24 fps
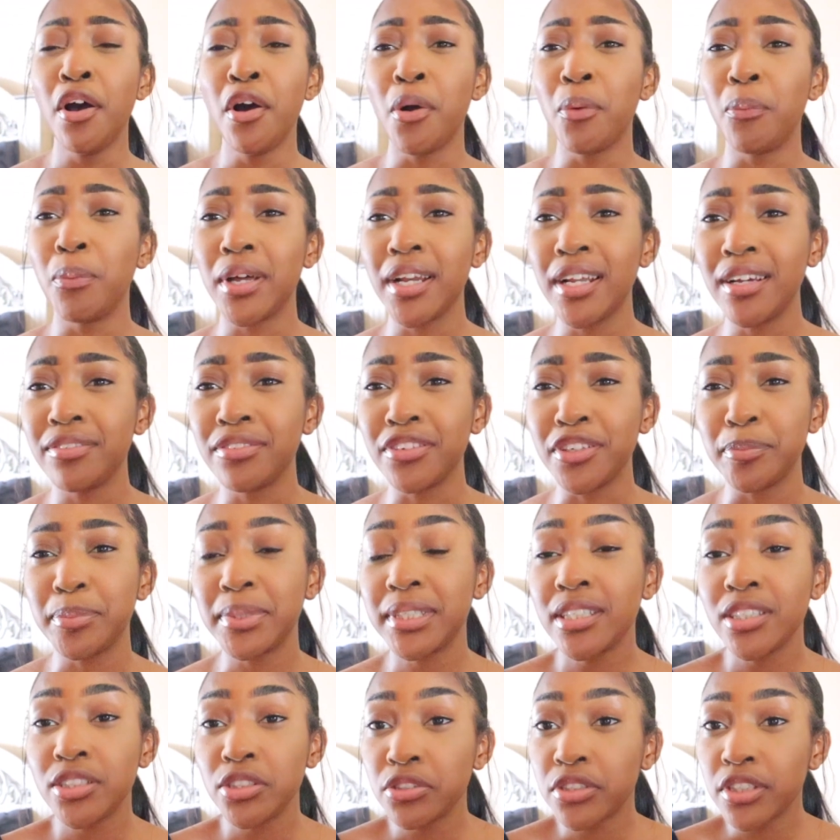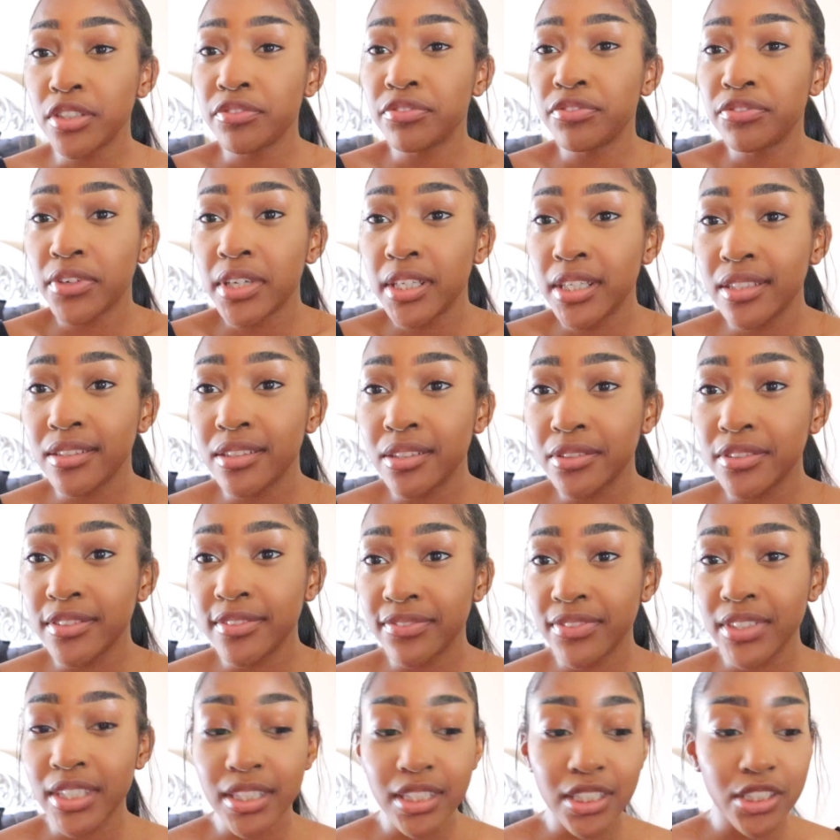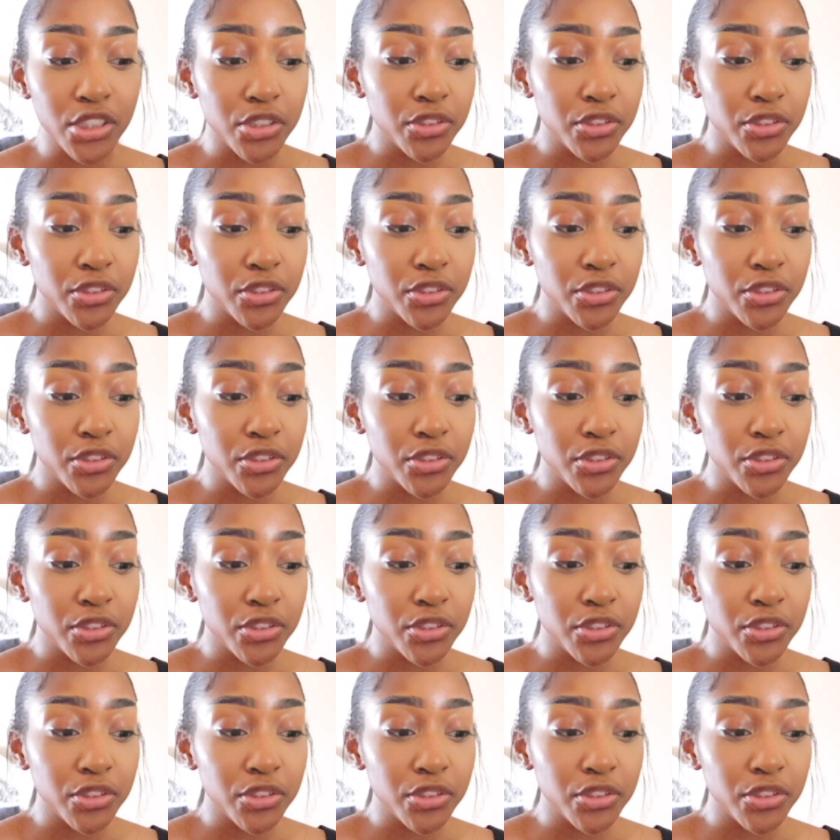whatever, because you confronted those feelings.